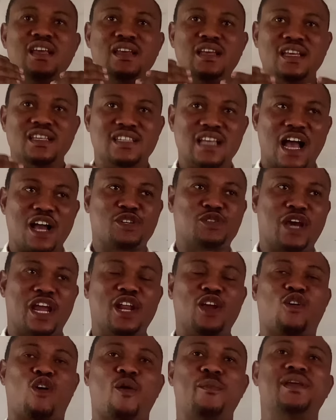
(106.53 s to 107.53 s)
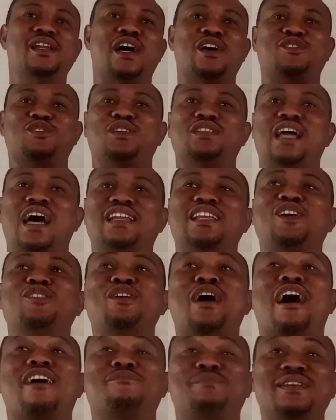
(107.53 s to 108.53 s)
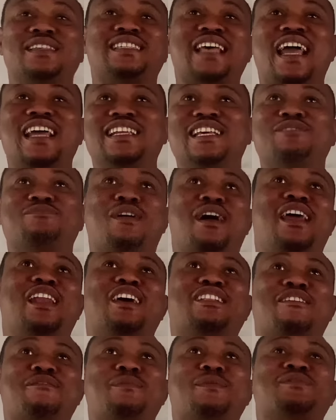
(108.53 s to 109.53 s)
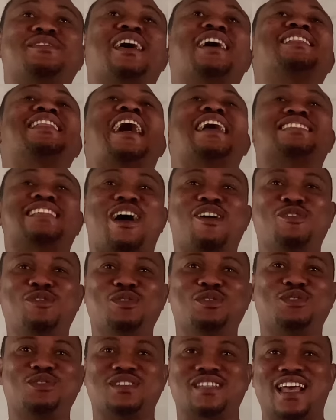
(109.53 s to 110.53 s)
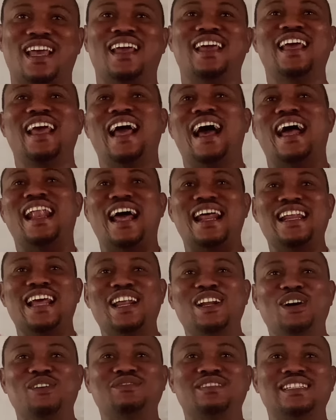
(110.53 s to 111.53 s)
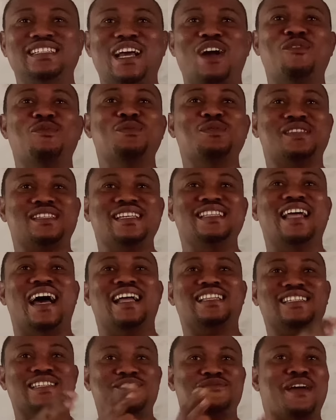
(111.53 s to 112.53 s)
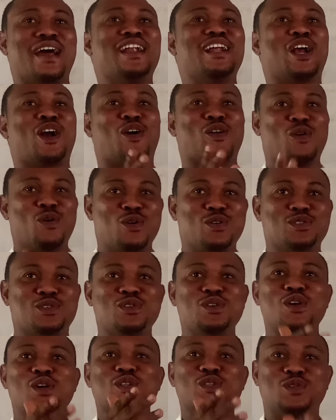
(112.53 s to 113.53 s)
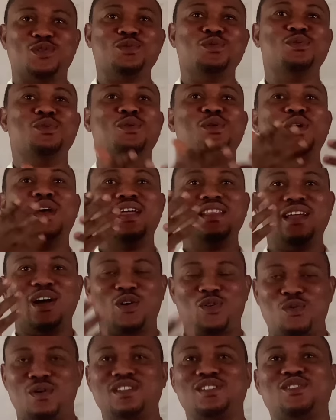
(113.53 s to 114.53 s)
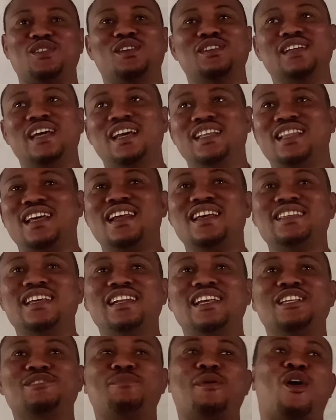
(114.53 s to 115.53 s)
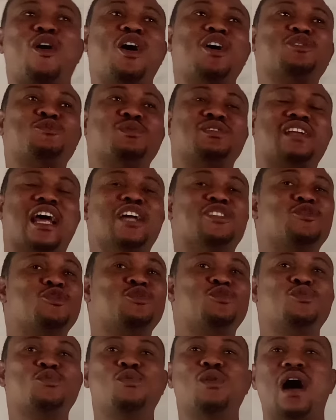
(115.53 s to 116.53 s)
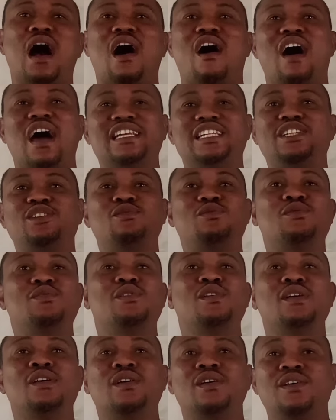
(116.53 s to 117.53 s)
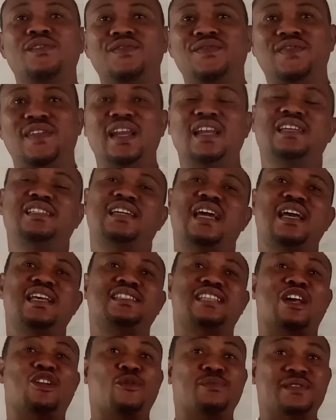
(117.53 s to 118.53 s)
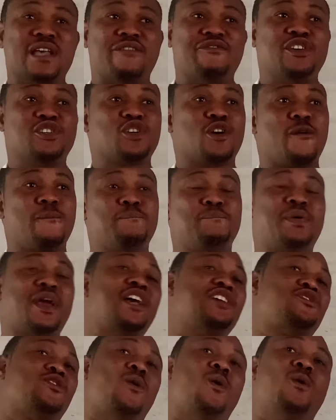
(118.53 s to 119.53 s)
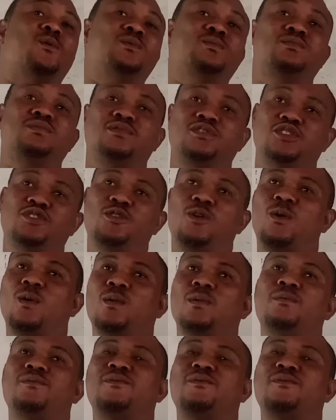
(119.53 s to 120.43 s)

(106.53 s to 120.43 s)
is actually coming out on that day. You know, I've been saying this, but a lot of people say that's how you used to say. And at the end of the day, we'll see that it's very close to the question. The reason is because we try to do our due diligence and observation based on, you know,